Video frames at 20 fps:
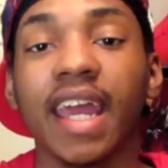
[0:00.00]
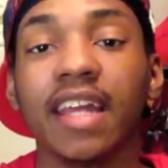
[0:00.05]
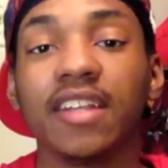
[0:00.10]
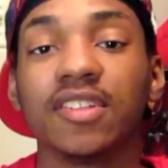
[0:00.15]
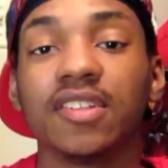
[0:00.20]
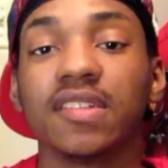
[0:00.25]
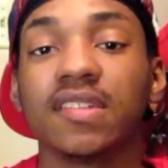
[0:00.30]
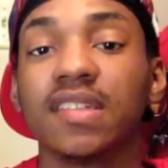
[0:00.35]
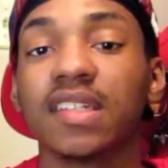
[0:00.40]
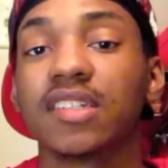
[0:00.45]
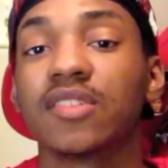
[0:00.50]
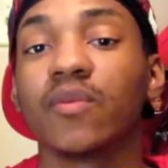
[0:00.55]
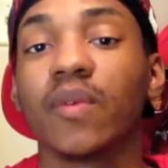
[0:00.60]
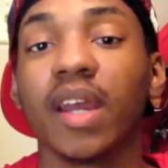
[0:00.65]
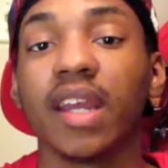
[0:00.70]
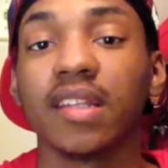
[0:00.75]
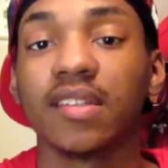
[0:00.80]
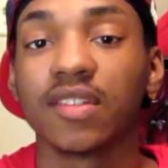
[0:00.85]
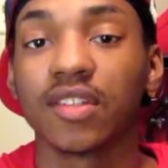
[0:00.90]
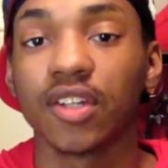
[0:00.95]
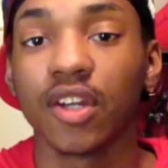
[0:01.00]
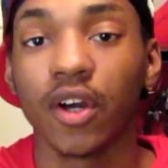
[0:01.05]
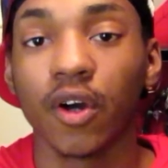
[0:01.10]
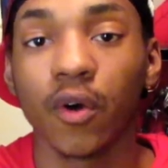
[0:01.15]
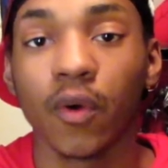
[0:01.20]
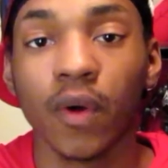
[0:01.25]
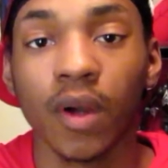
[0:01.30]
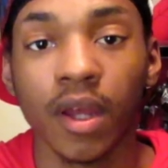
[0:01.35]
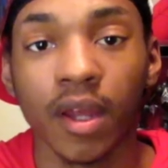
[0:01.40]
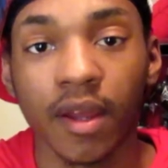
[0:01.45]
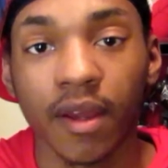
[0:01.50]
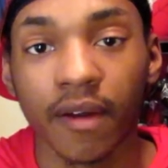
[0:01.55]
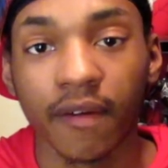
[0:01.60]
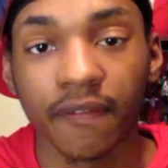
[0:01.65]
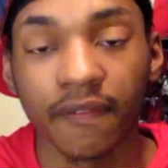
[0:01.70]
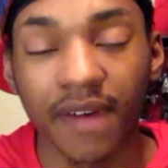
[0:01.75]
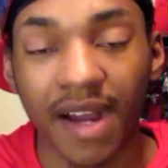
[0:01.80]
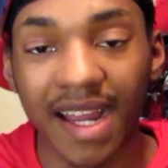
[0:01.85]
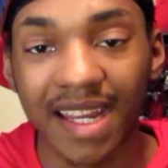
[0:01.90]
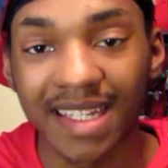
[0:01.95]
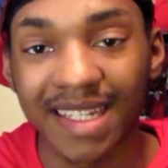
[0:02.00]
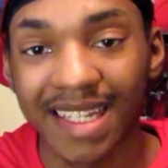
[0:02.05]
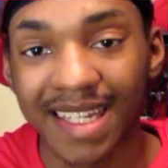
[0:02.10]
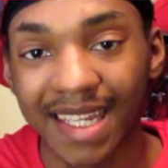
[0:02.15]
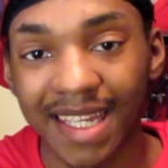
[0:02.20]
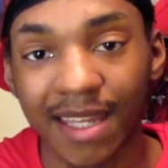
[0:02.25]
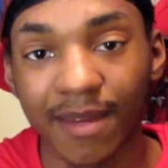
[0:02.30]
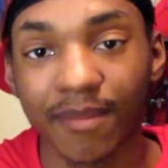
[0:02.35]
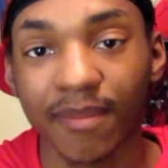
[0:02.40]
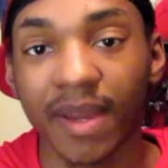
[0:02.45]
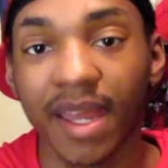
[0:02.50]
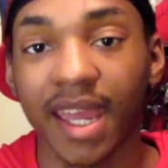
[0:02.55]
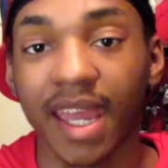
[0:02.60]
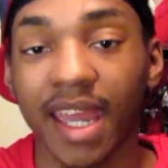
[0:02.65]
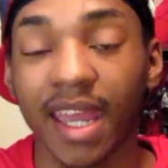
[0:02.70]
and she sneaks away to go find him,